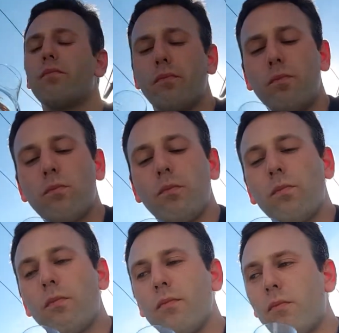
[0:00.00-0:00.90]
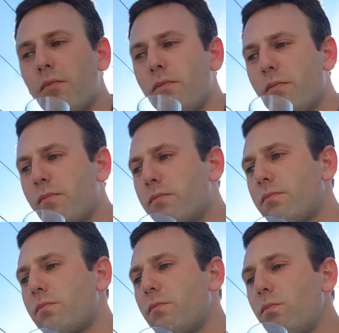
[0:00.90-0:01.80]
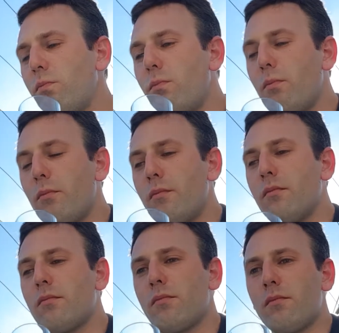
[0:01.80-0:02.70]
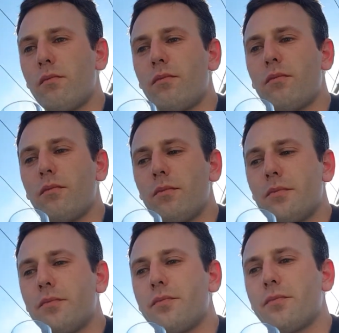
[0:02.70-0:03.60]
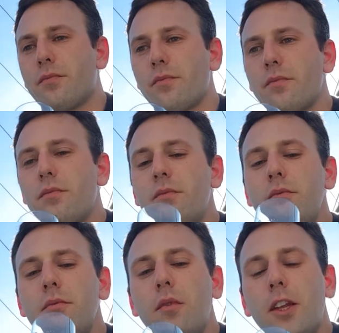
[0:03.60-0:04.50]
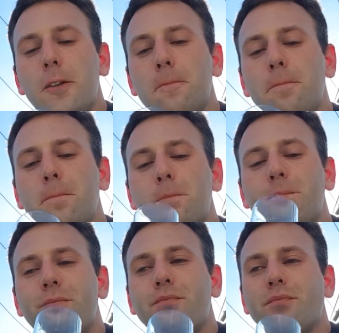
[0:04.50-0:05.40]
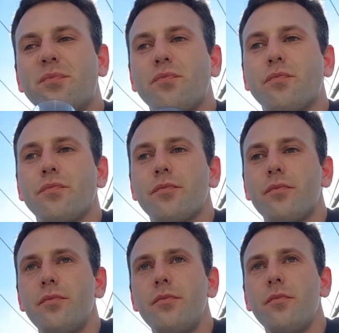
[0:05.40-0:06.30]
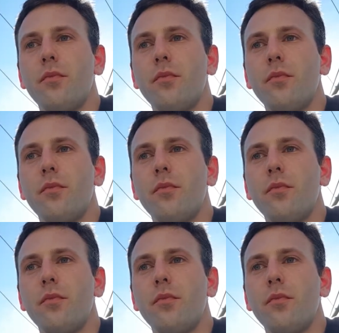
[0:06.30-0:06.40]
(silence)